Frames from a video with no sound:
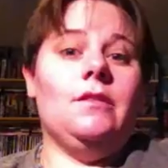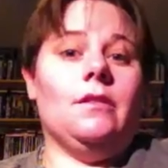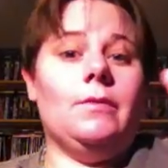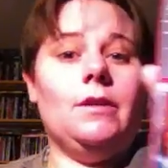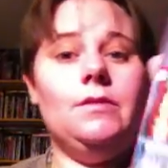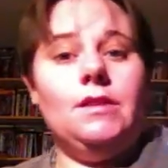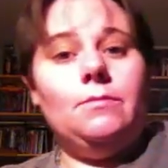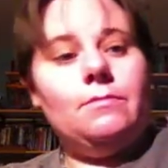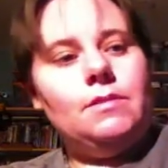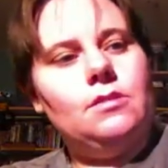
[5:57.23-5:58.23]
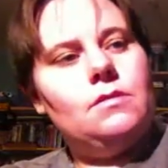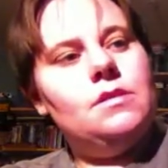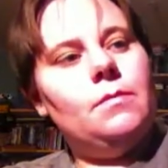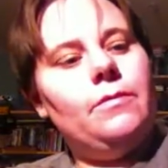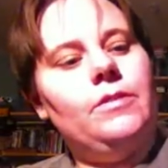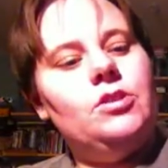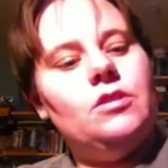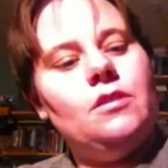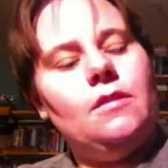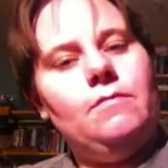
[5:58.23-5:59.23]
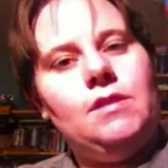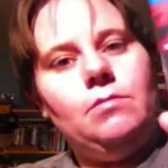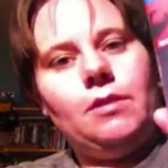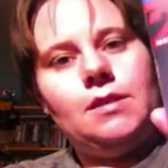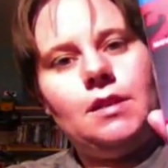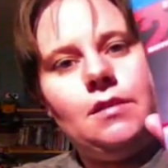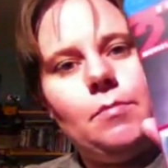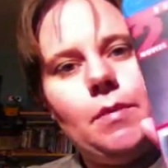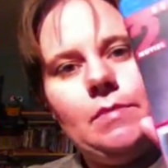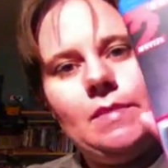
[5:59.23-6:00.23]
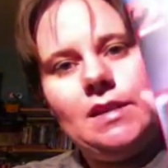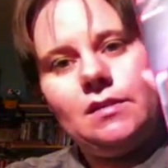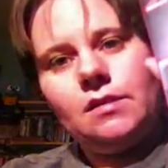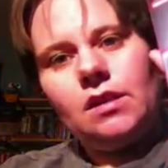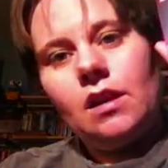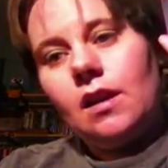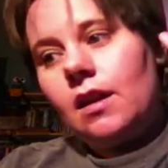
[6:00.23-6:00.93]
So there we go, double feature of Deep Rising and The Puppet Masters.